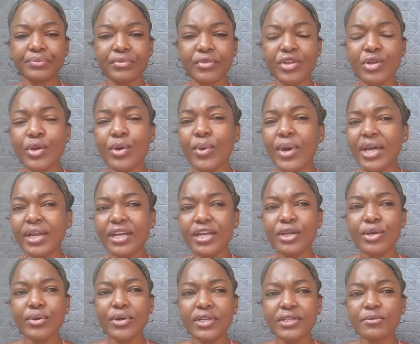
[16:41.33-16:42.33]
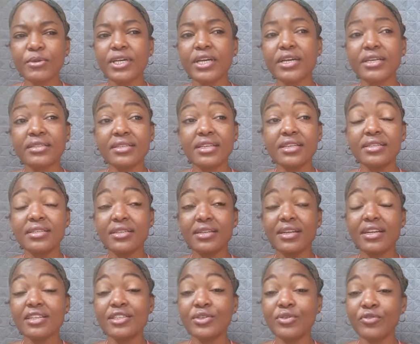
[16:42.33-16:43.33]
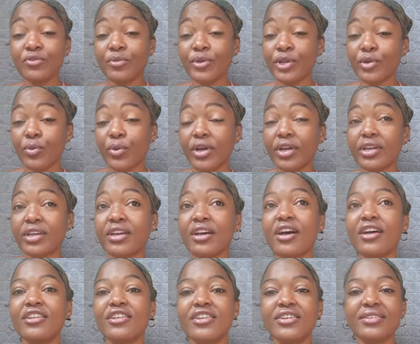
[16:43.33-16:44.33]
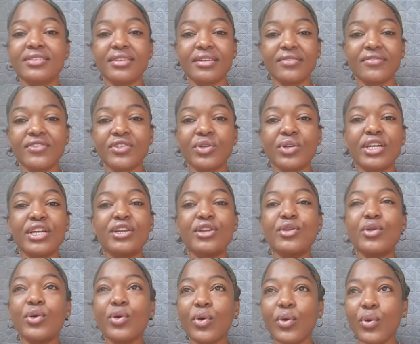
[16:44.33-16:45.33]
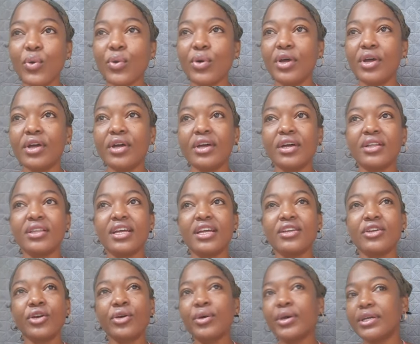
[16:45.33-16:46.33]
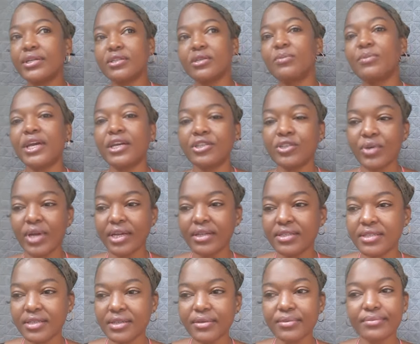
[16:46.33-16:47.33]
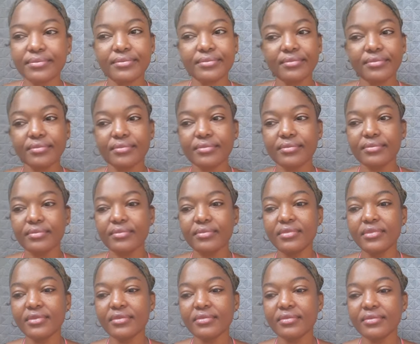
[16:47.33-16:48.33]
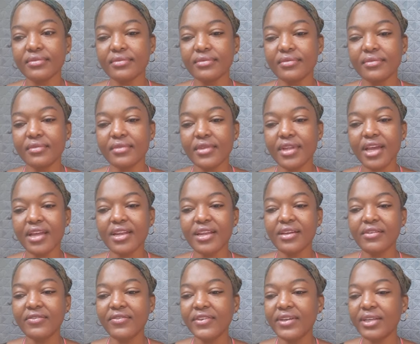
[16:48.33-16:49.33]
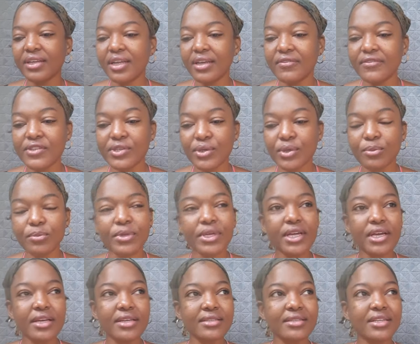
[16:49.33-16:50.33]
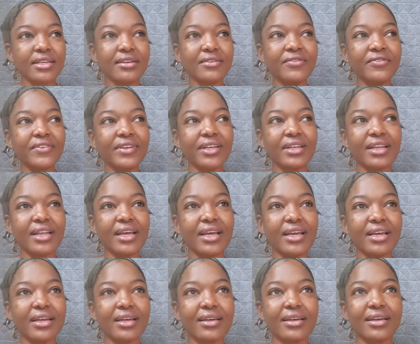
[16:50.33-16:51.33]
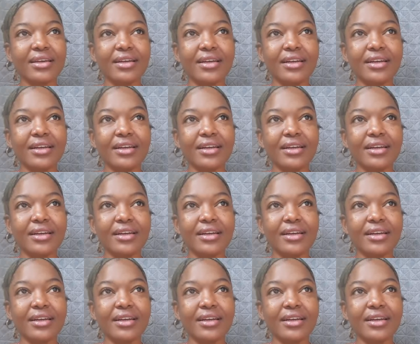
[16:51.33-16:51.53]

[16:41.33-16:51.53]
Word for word: you know why they know it because they see that you've been working on yourself so they know that you're going to be attracting and they feel left out because they feel like